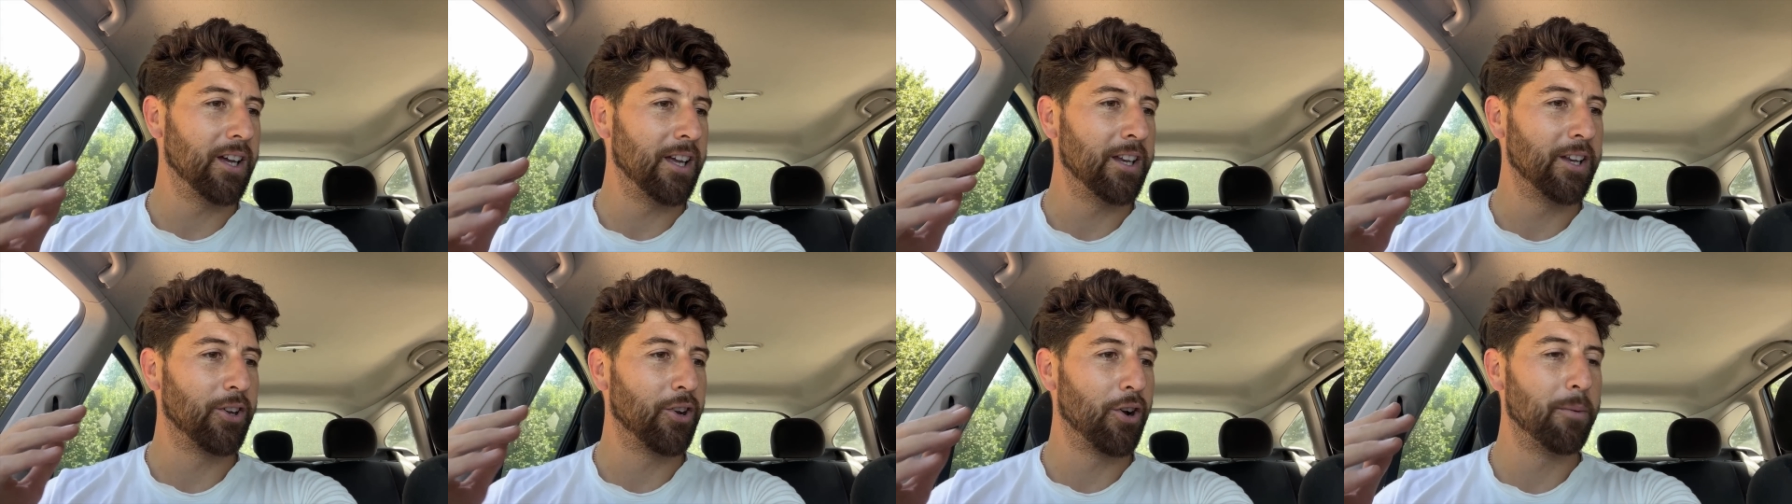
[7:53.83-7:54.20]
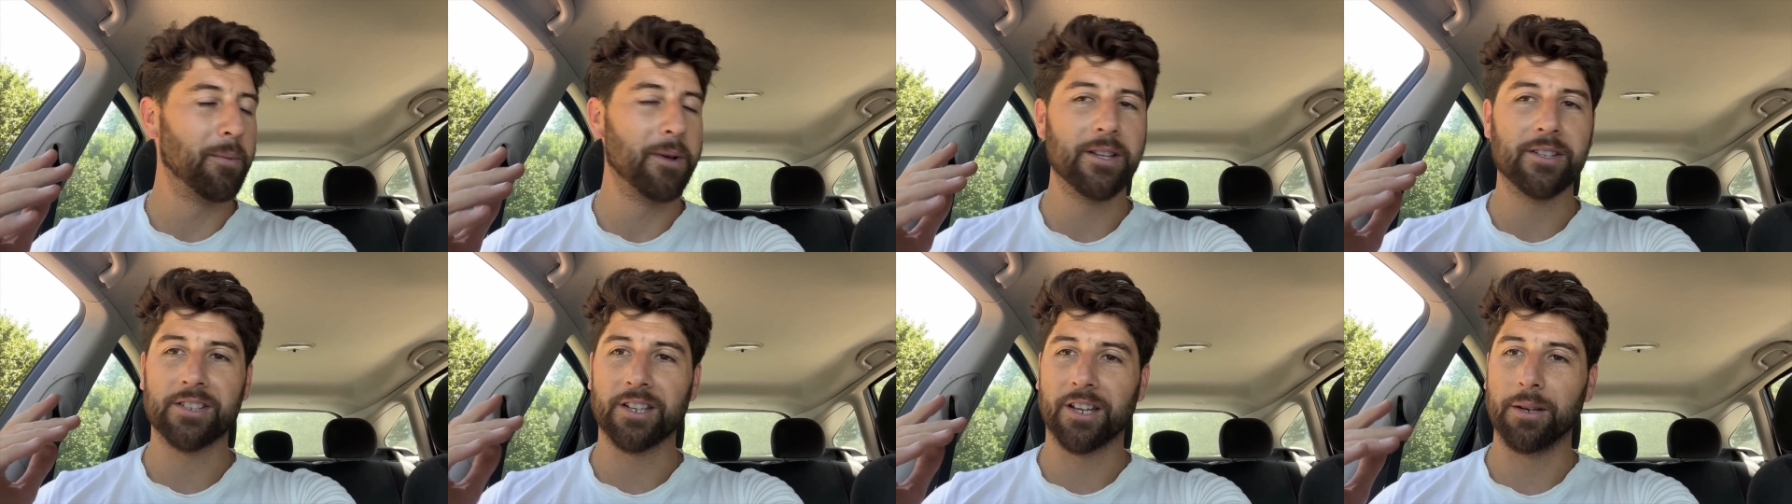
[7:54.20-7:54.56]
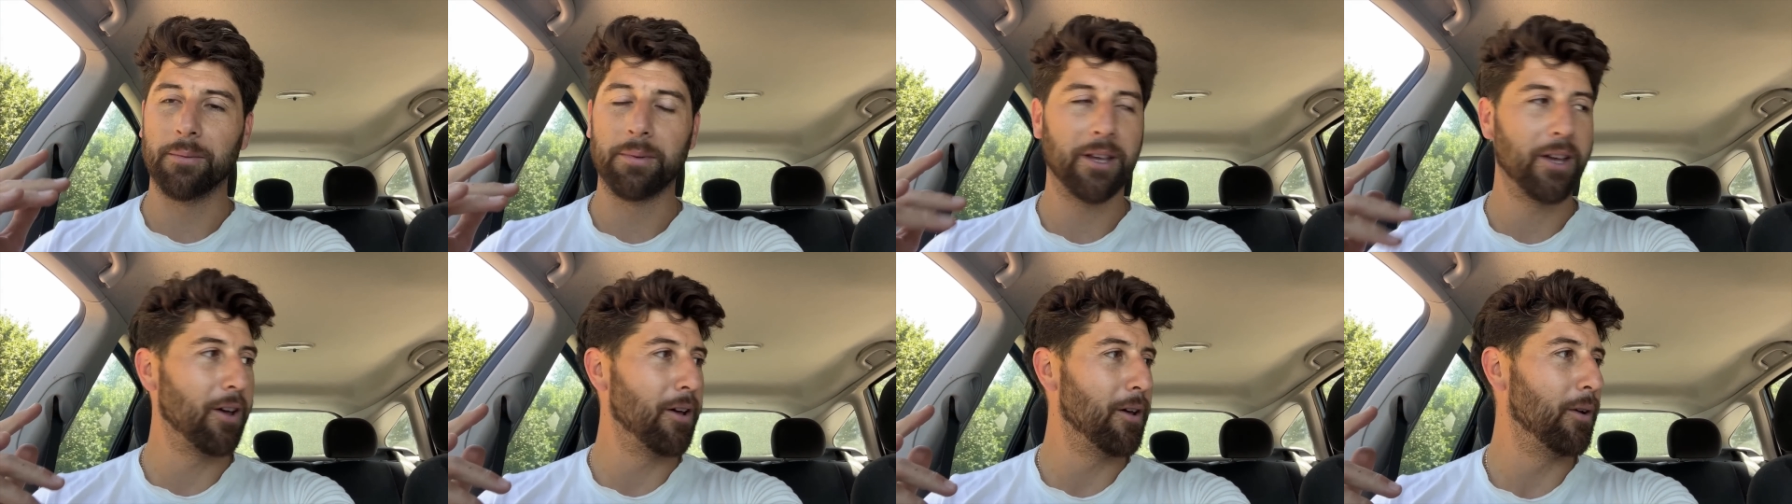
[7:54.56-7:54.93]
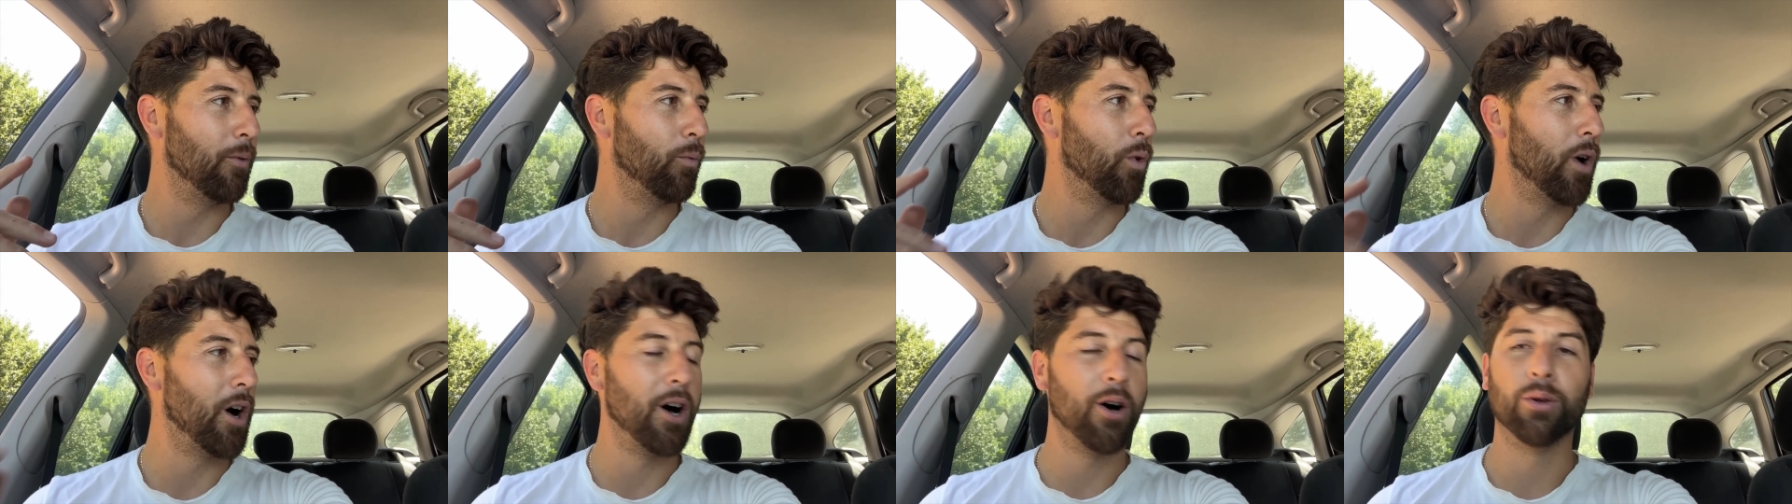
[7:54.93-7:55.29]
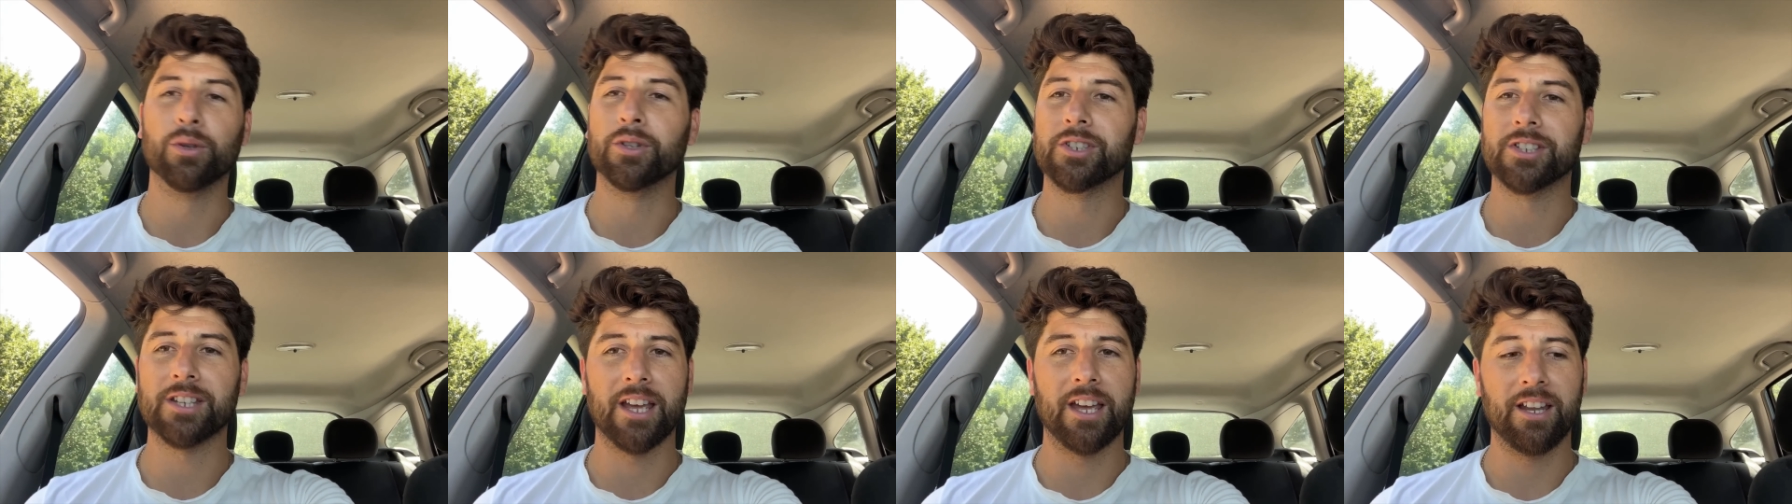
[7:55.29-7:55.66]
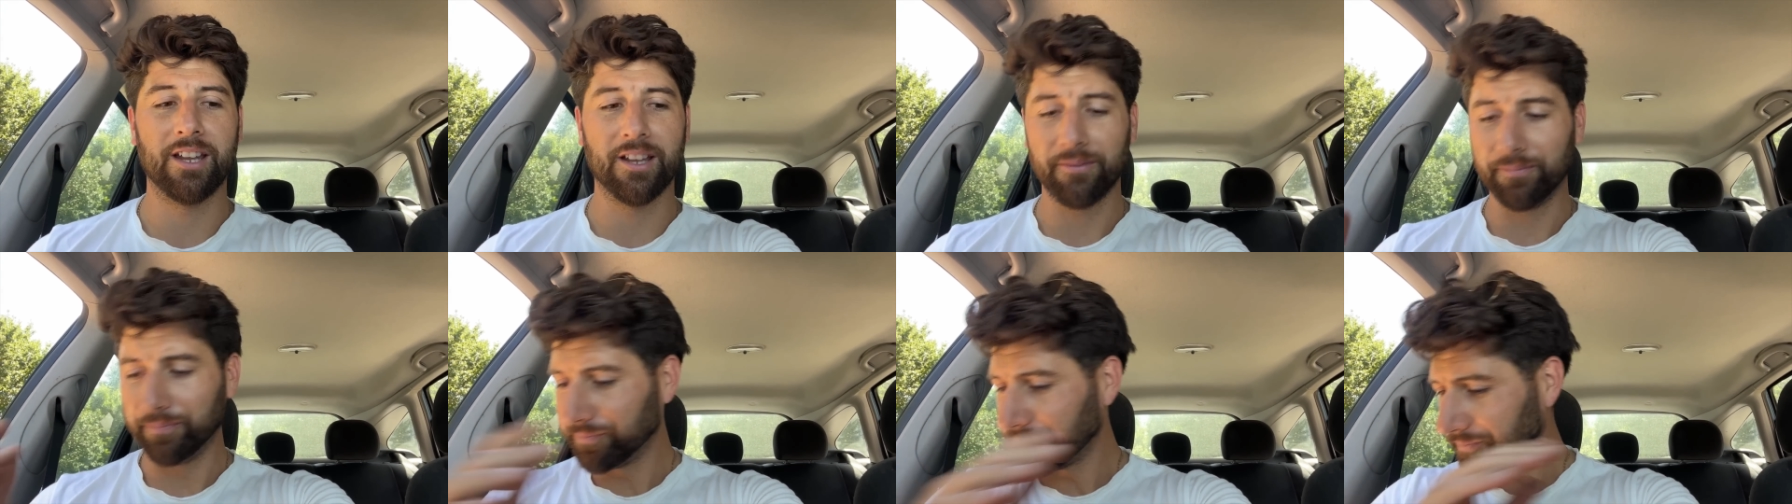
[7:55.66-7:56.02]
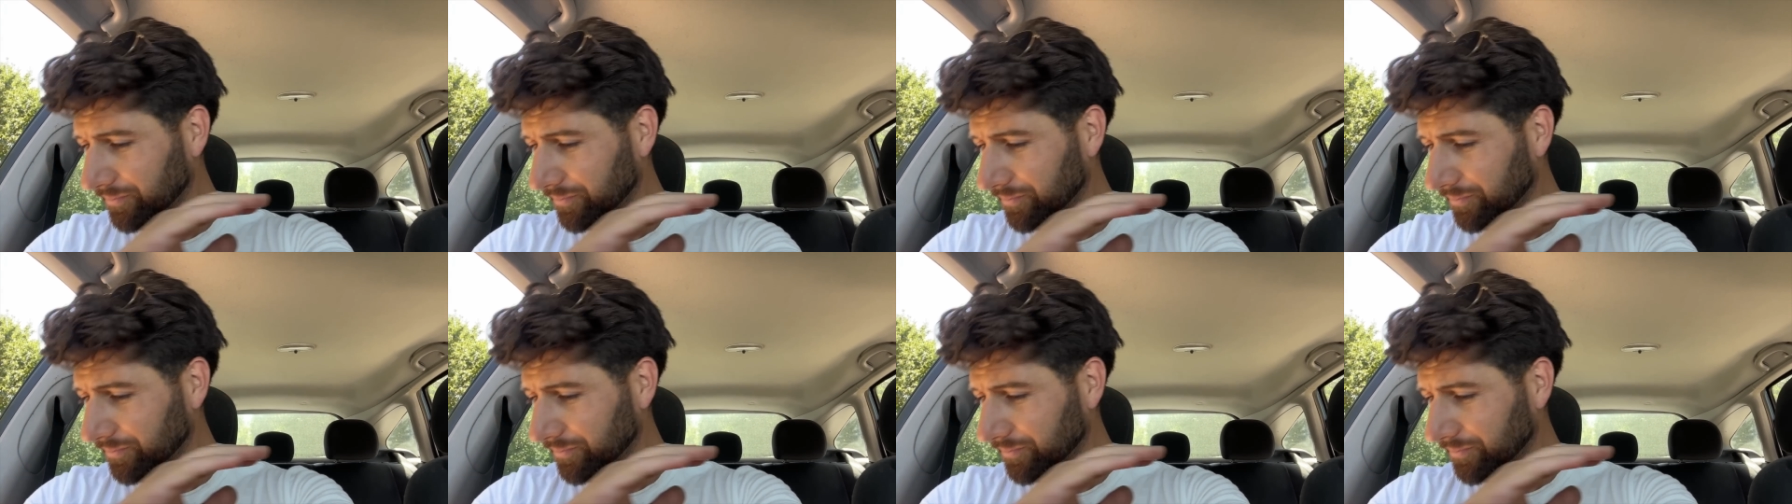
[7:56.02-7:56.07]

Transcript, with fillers: in the comments are going to be going wild and say that